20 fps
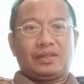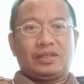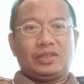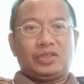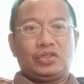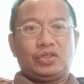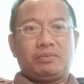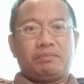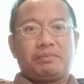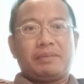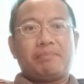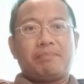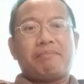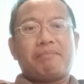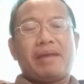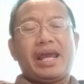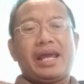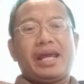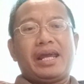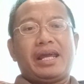to
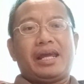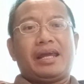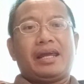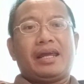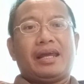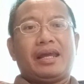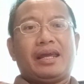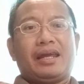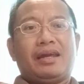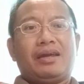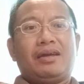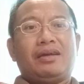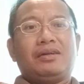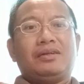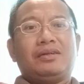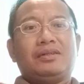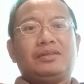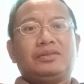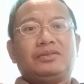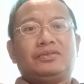prepare
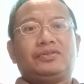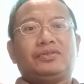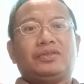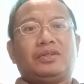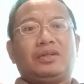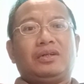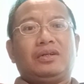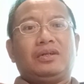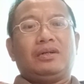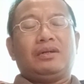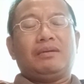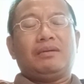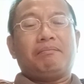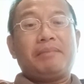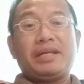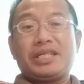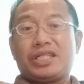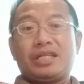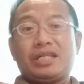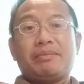for
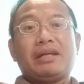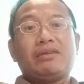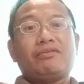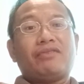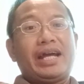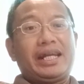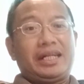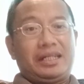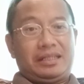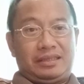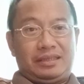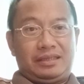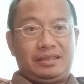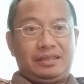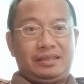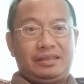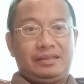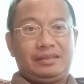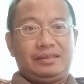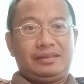midterm and final.
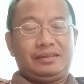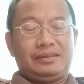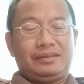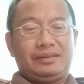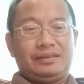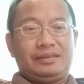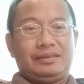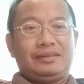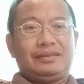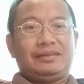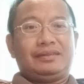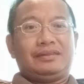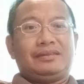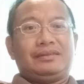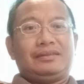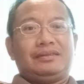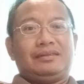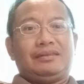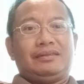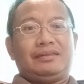
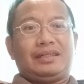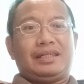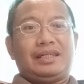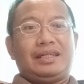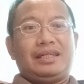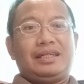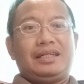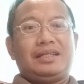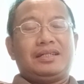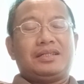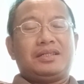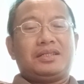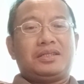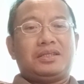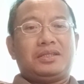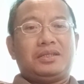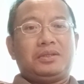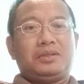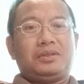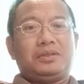Okay,
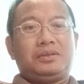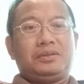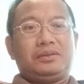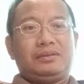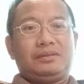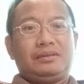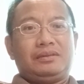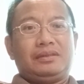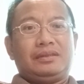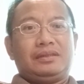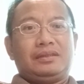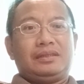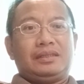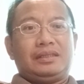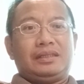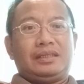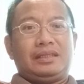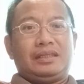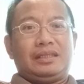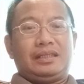so
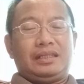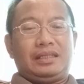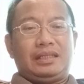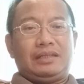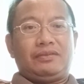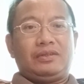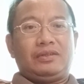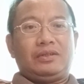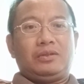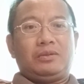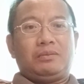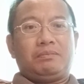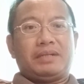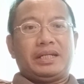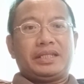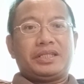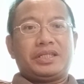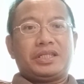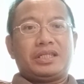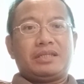if you
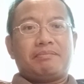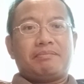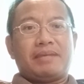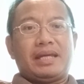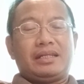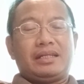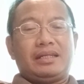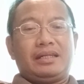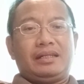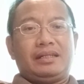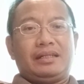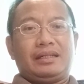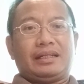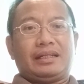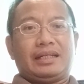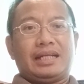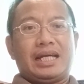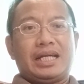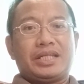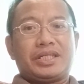participate in the
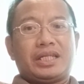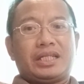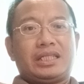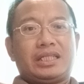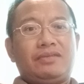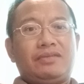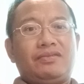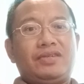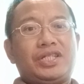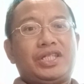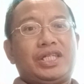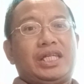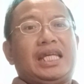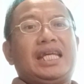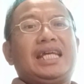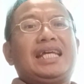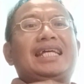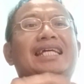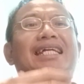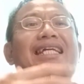class activity
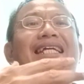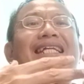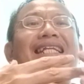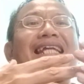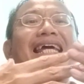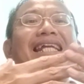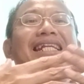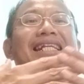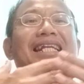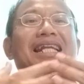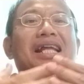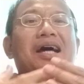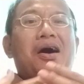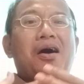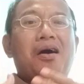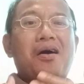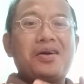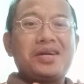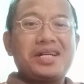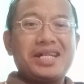in an
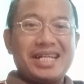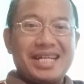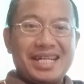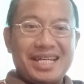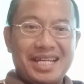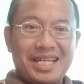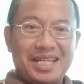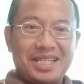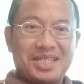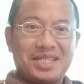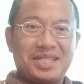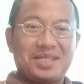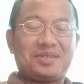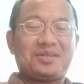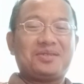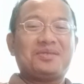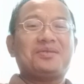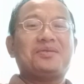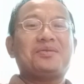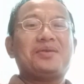
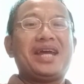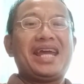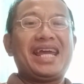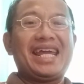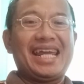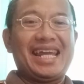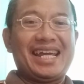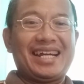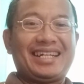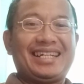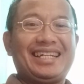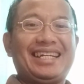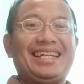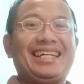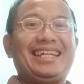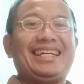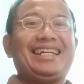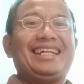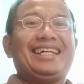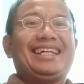honest way,
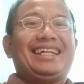okay,